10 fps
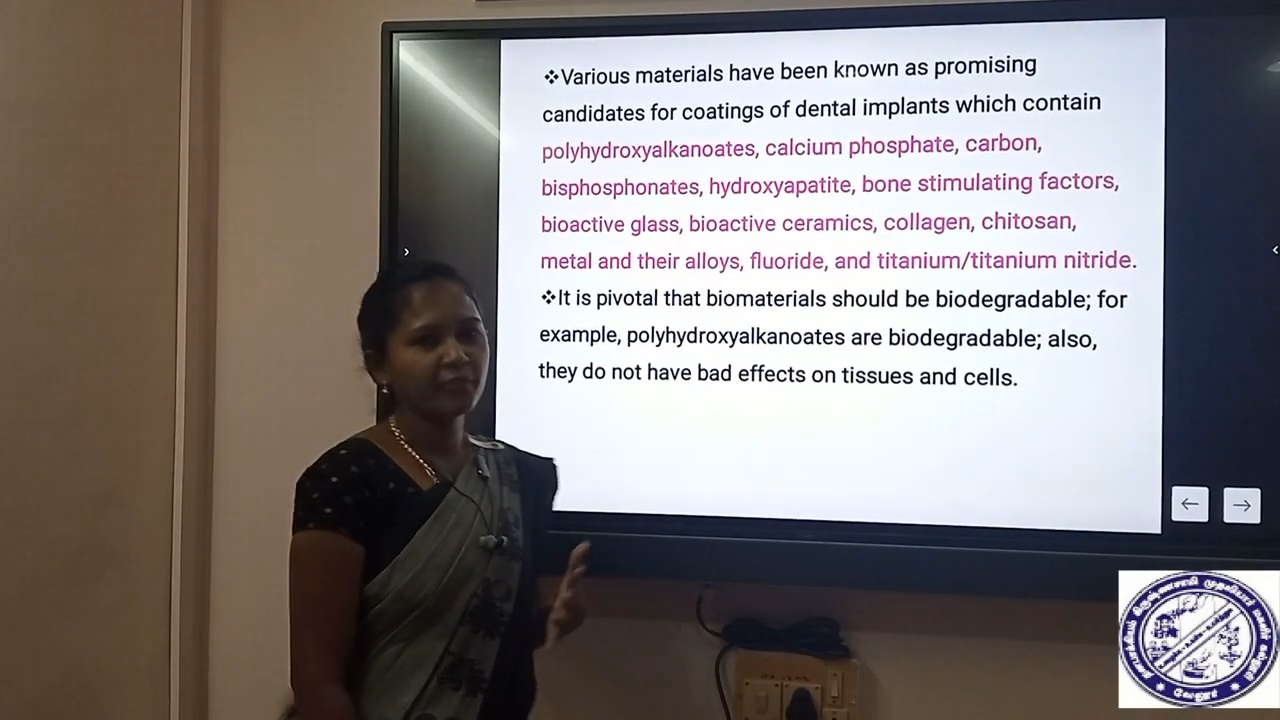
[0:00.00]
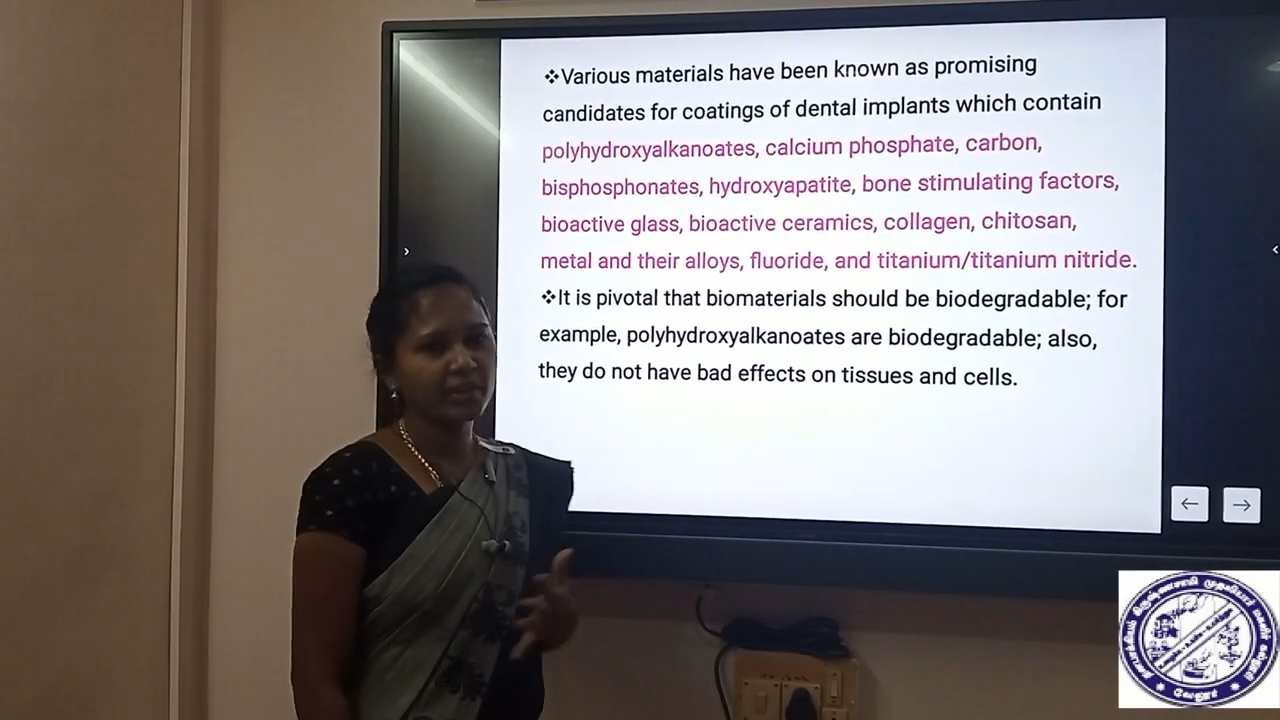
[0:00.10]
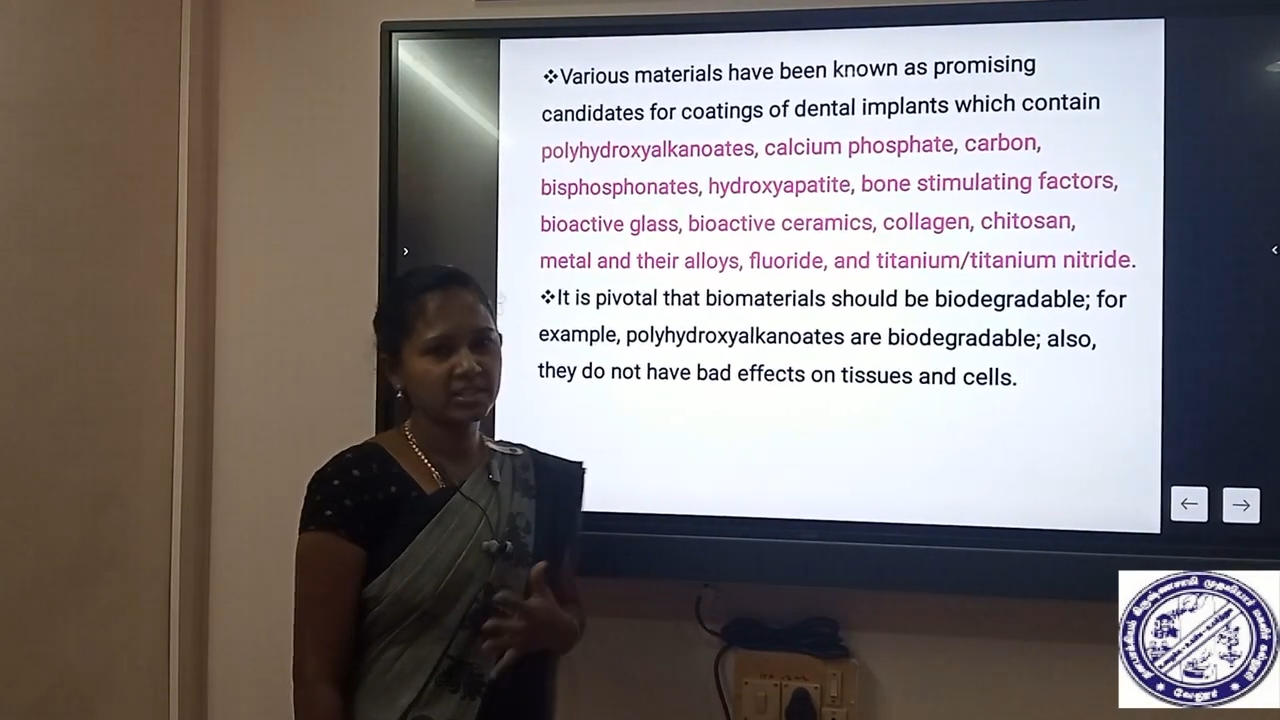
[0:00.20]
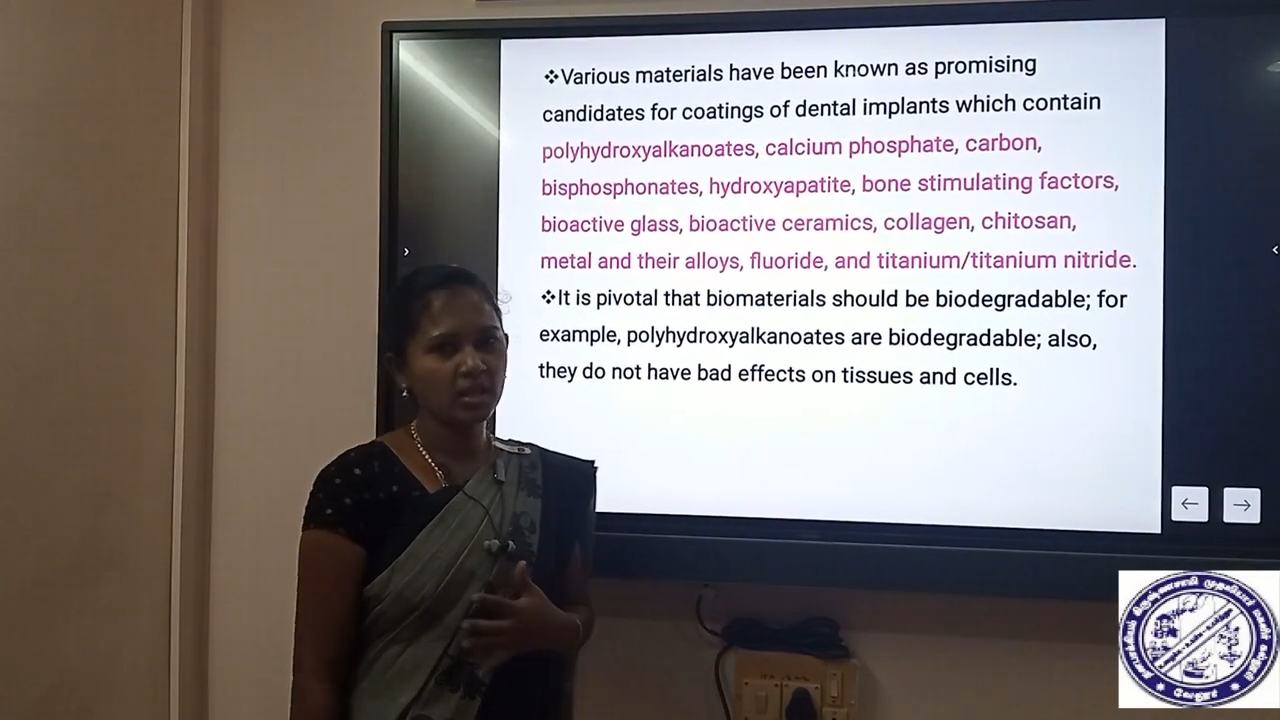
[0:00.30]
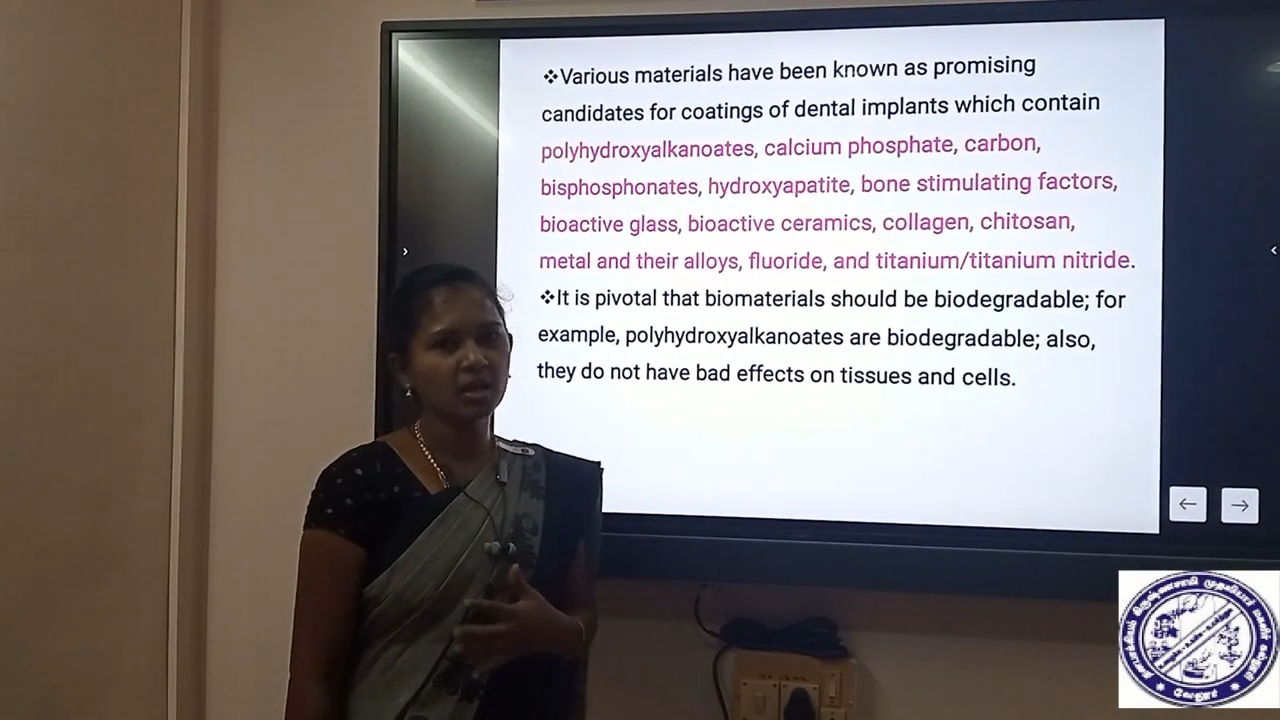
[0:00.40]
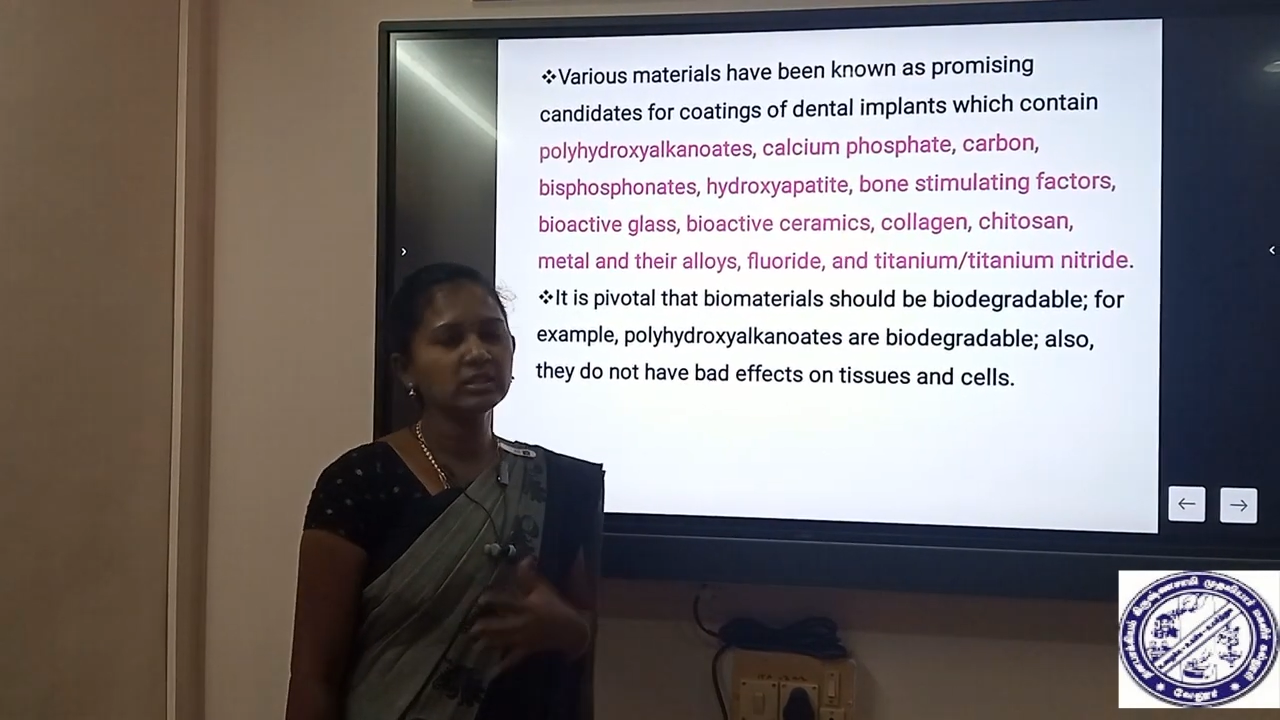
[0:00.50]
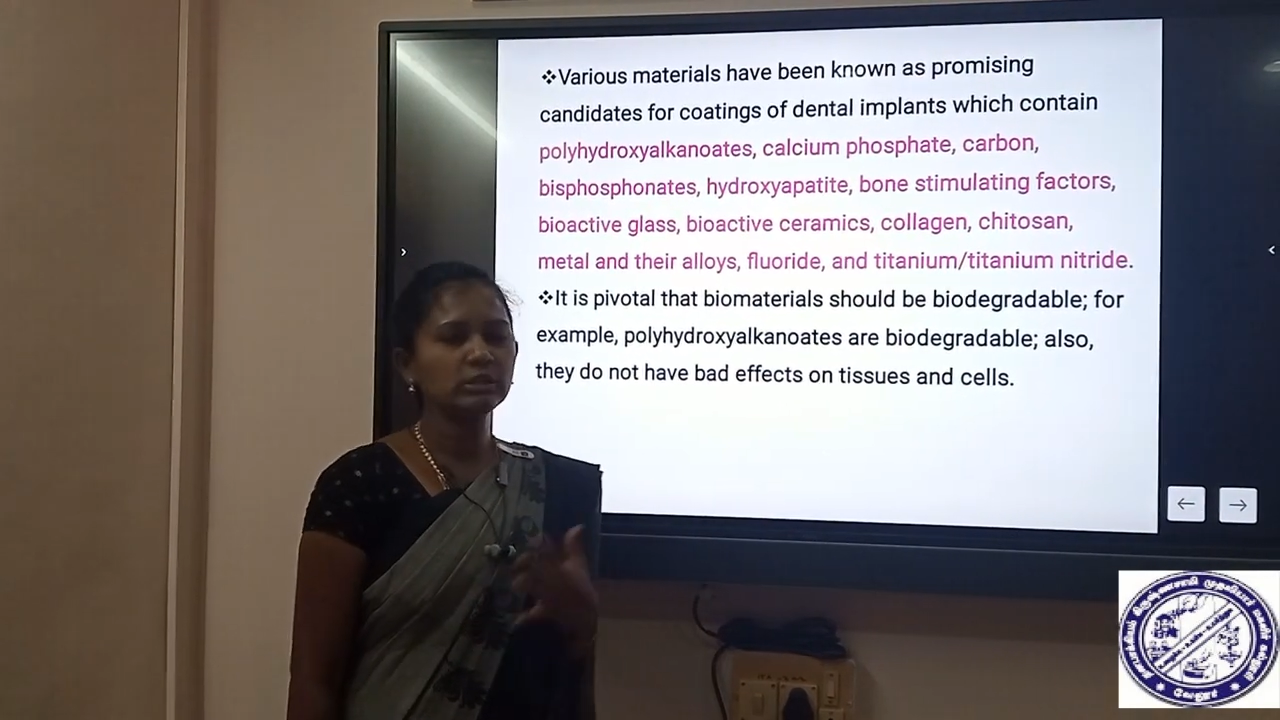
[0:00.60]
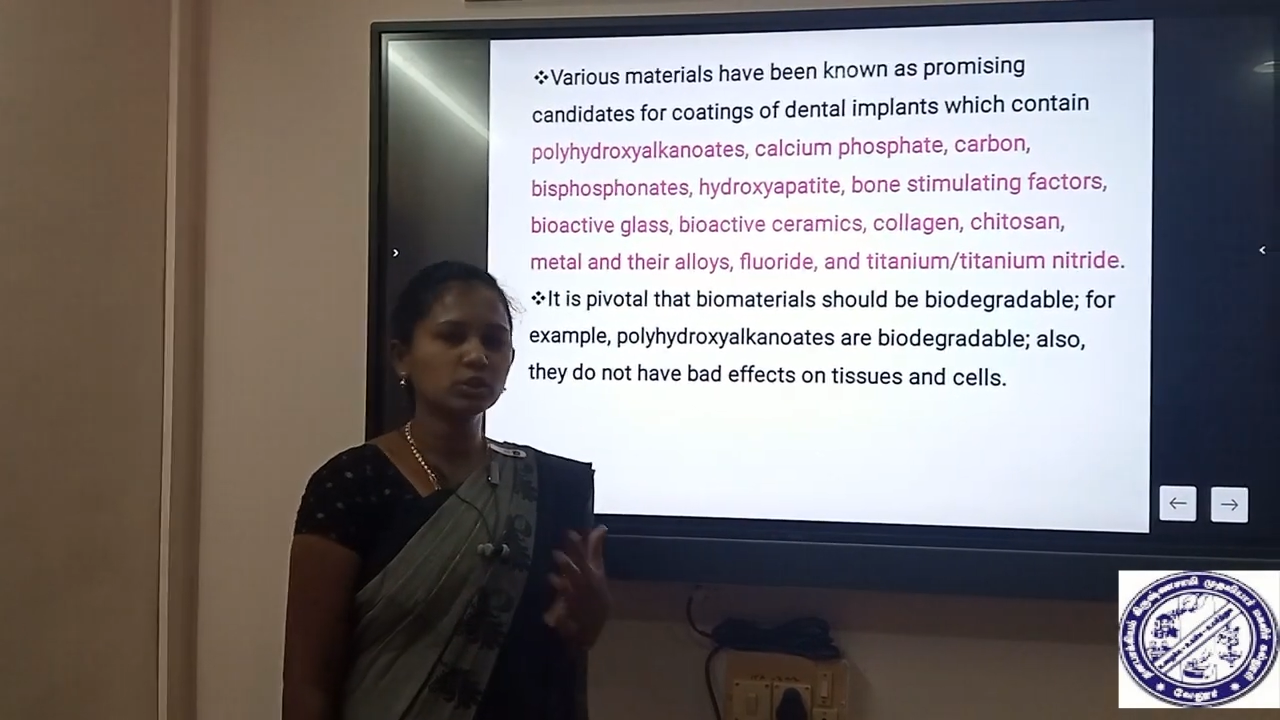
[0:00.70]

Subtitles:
effects on